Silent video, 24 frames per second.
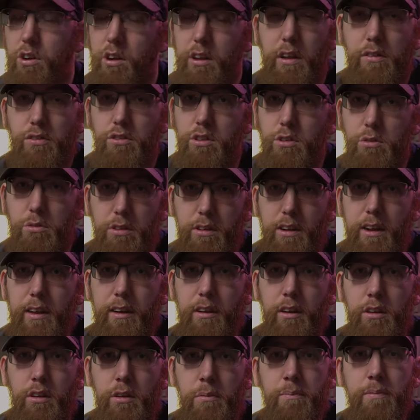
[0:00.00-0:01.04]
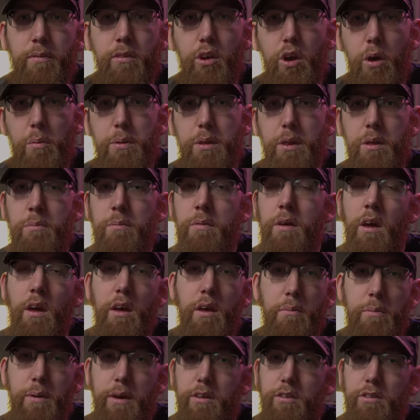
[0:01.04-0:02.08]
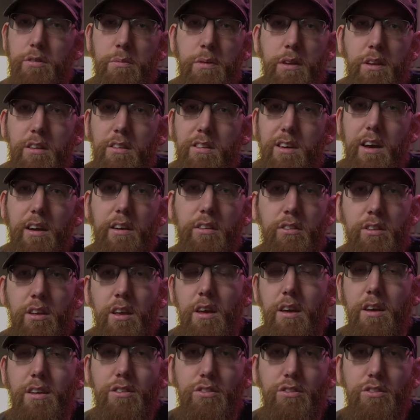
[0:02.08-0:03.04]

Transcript: All you have to do is click on them, copy them, paste them in your tags.